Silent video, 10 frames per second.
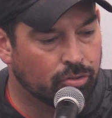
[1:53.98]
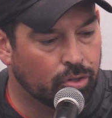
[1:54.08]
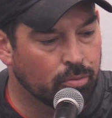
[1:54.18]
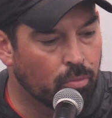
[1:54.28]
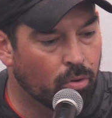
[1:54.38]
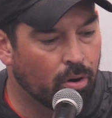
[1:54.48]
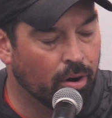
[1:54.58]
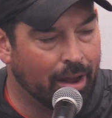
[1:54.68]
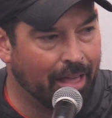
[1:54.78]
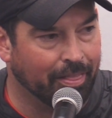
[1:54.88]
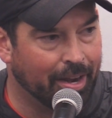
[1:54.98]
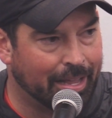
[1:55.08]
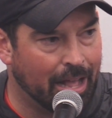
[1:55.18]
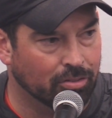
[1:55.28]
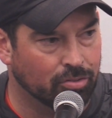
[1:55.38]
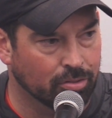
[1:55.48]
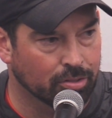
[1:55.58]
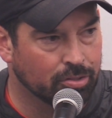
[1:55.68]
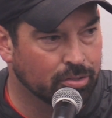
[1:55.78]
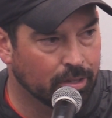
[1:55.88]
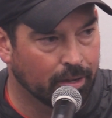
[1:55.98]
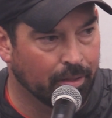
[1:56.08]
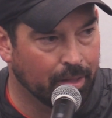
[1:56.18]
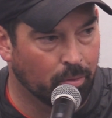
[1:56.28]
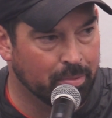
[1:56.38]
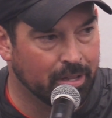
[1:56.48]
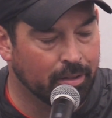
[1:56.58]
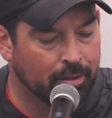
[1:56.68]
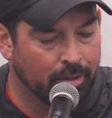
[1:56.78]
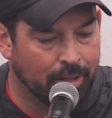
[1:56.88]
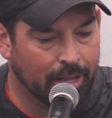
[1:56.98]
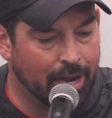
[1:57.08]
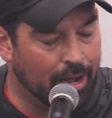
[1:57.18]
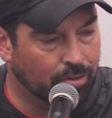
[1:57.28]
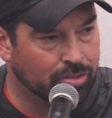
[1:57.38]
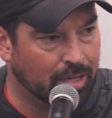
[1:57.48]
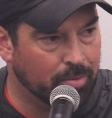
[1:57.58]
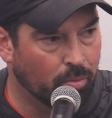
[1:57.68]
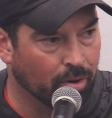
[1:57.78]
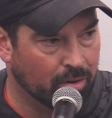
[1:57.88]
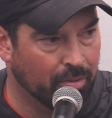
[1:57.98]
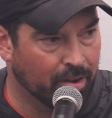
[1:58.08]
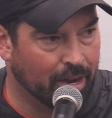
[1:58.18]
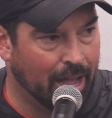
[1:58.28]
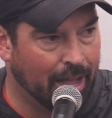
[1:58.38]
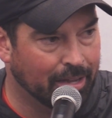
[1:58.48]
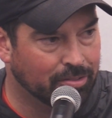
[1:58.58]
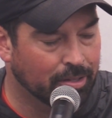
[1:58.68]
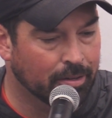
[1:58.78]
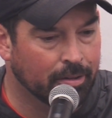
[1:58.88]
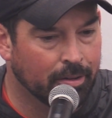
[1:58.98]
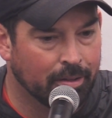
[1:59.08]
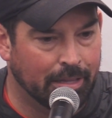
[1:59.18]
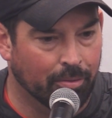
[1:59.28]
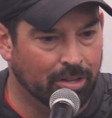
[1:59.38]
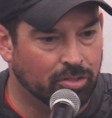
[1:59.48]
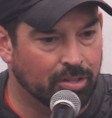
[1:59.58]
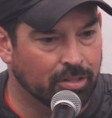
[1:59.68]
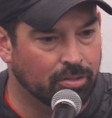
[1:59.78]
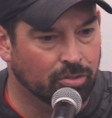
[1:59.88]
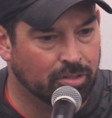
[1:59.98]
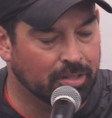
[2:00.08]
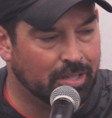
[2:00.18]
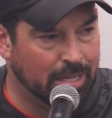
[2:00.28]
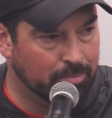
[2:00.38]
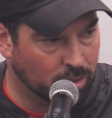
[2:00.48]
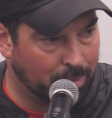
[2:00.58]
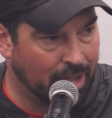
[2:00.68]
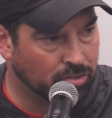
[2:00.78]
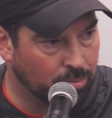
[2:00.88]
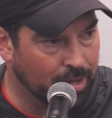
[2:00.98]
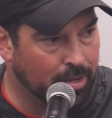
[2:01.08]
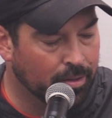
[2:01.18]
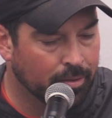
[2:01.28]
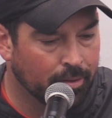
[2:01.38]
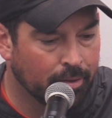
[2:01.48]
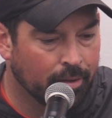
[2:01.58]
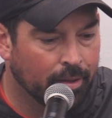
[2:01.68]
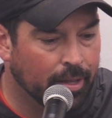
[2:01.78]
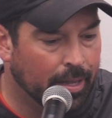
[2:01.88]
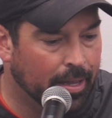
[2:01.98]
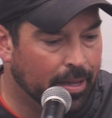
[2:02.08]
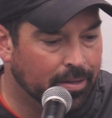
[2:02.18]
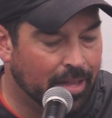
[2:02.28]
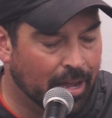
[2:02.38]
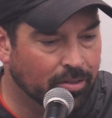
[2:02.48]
two more athletic counselors that will be in-house, that'll be working with our guys, and they were introduced to the team this past week, and they